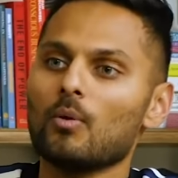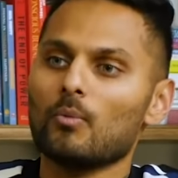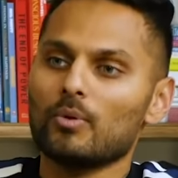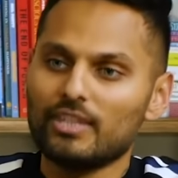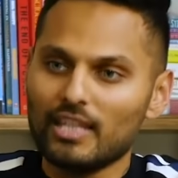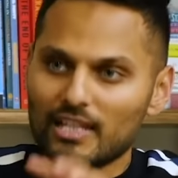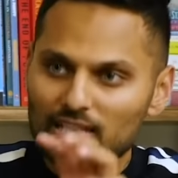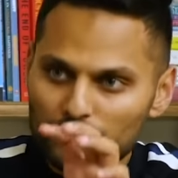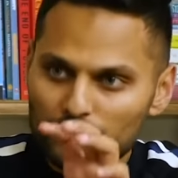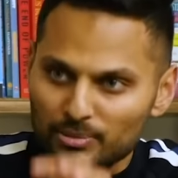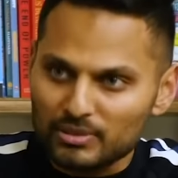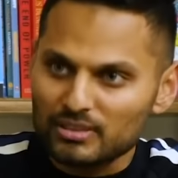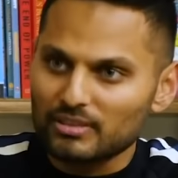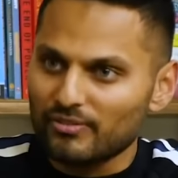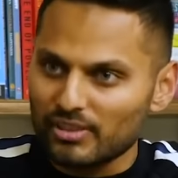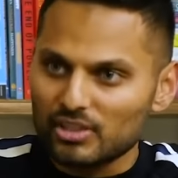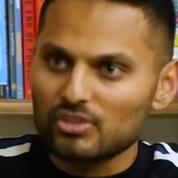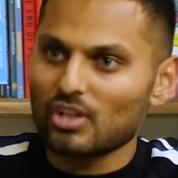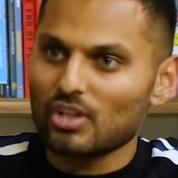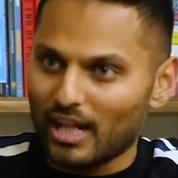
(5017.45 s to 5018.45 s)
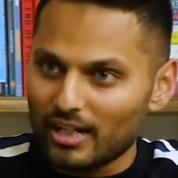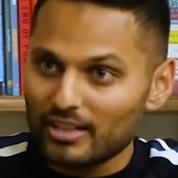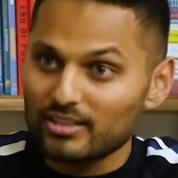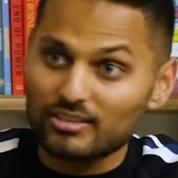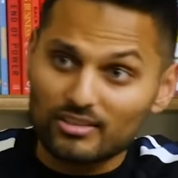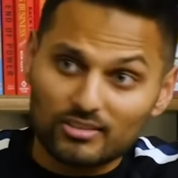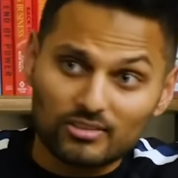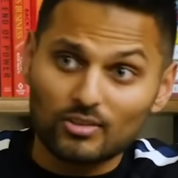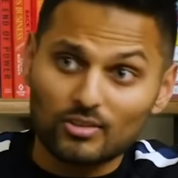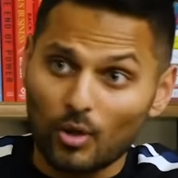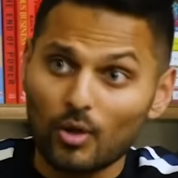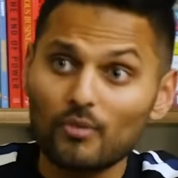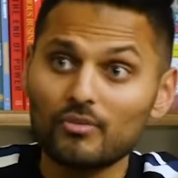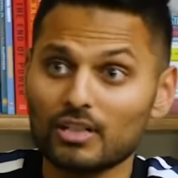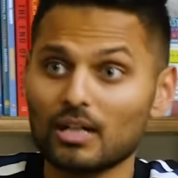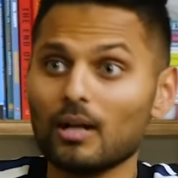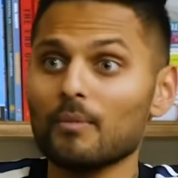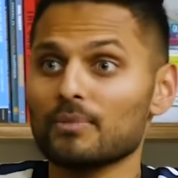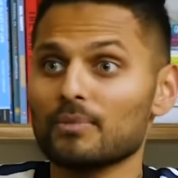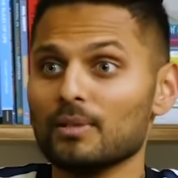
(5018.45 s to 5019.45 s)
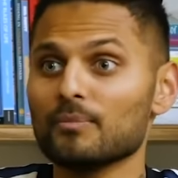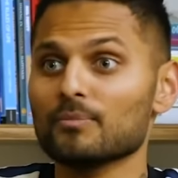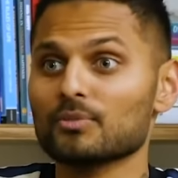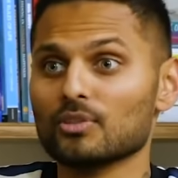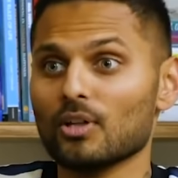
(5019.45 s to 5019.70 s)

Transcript: with their specific challenges to overcome them.